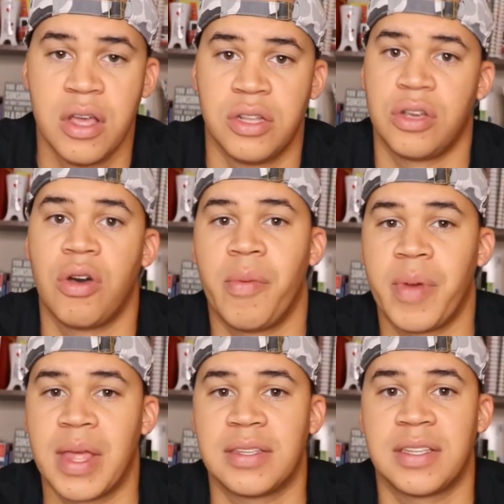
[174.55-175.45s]
to go up
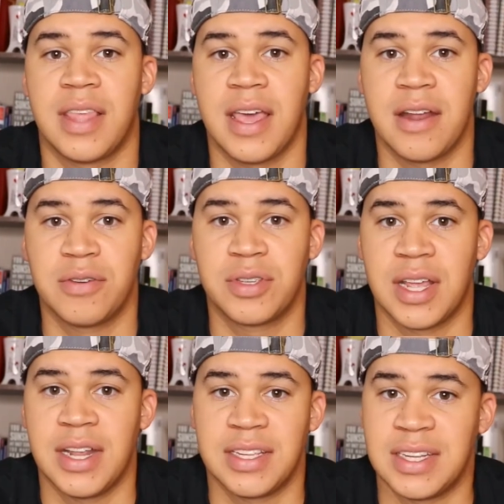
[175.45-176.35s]
against Thanos
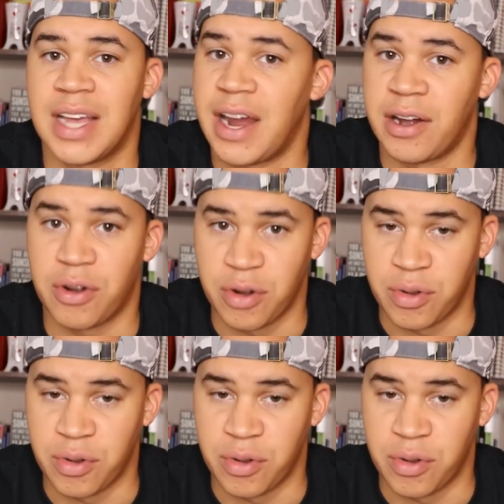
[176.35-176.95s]
and his entire crew.